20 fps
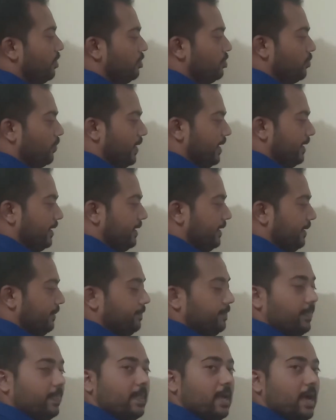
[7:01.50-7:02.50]

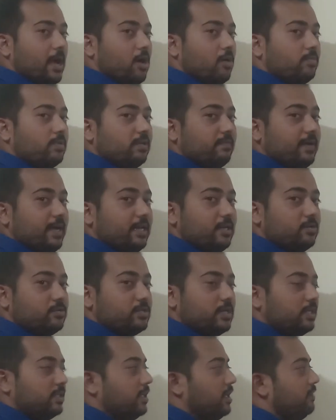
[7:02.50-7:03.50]
20, how many values
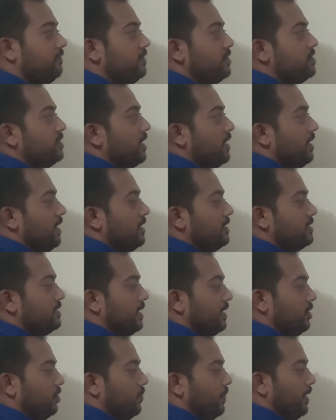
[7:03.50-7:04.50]
are there which are less
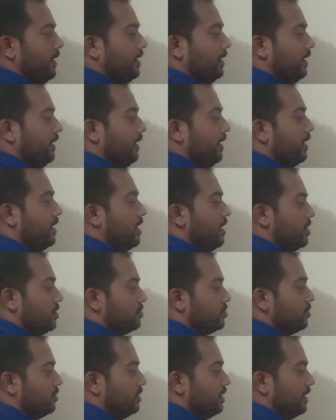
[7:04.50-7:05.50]
than 20?
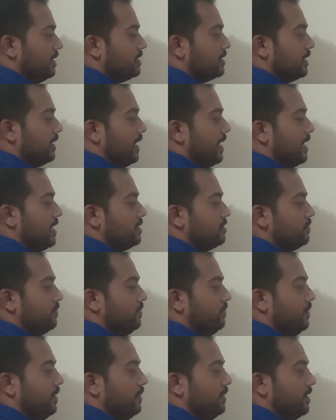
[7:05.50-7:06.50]
So this class
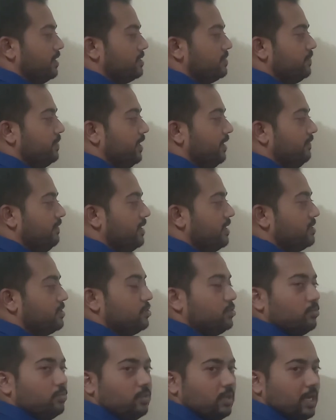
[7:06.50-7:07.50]
plus previous
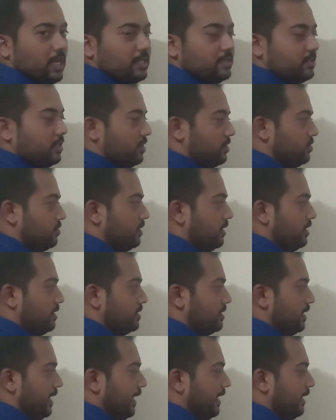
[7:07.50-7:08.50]
two classes. So that is
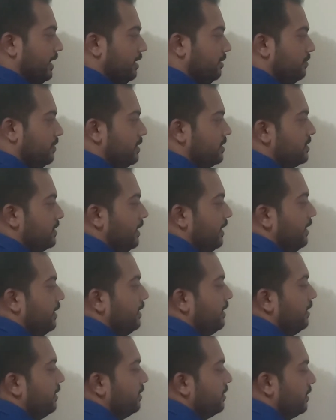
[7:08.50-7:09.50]
19 plus
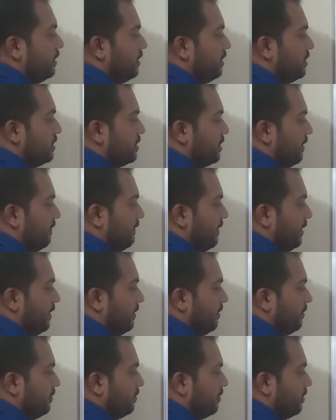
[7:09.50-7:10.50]
18, 37.